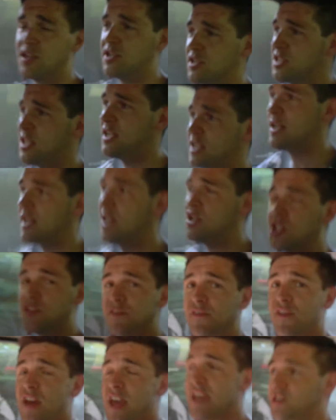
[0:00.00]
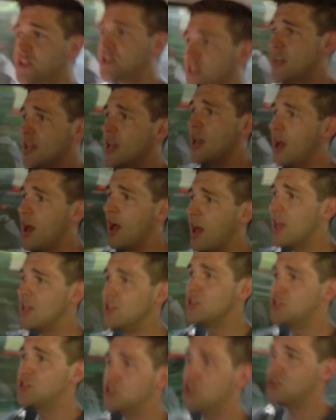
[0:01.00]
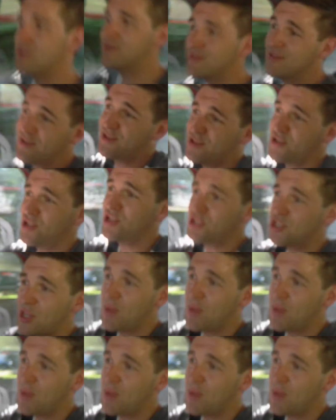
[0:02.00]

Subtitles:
than a teenager's face, it's just